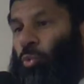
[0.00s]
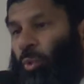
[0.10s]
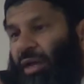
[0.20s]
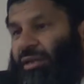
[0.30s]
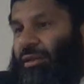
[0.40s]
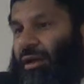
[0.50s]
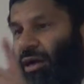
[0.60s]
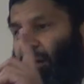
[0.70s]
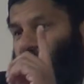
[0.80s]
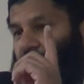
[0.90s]
When
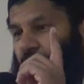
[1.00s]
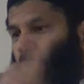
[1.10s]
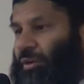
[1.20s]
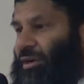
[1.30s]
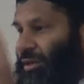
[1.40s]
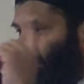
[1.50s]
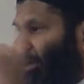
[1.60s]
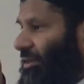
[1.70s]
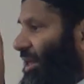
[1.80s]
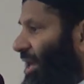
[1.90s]
Umar
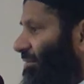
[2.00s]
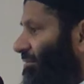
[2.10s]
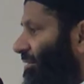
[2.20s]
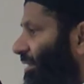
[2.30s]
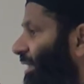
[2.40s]
heard that,